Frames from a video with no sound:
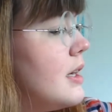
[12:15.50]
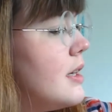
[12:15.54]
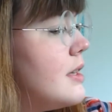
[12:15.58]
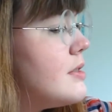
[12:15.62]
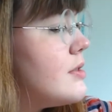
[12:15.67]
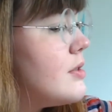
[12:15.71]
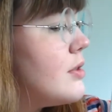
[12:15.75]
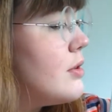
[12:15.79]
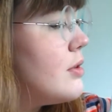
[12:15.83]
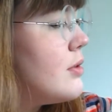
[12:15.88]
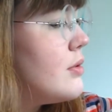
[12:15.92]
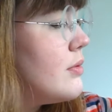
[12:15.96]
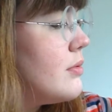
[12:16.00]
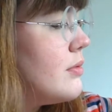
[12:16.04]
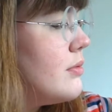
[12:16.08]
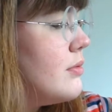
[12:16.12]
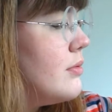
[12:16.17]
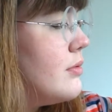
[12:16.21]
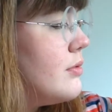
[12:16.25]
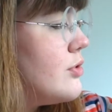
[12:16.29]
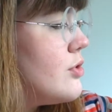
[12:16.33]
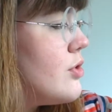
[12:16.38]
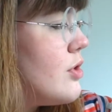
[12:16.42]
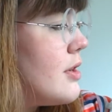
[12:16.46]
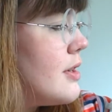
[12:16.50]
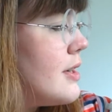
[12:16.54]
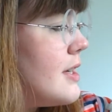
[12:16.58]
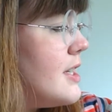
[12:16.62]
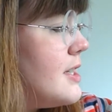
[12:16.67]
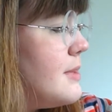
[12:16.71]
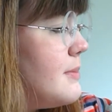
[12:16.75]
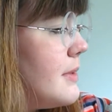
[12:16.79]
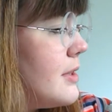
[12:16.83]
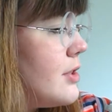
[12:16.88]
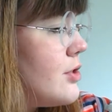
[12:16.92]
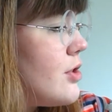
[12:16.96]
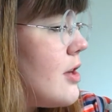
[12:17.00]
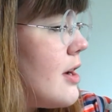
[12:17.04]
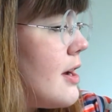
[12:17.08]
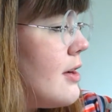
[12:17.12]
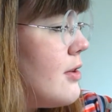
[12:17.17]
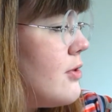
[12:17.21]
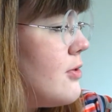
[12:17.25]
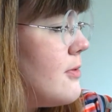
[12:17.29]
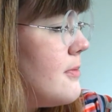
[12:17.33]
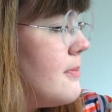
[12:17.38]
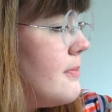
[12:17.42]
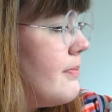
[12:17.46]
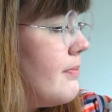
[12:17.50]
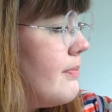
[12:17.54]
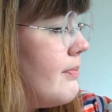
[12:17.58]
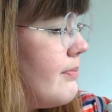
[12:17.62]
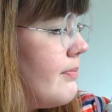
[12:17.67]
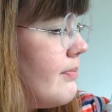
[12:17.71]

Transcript: So draw a nice big triangle.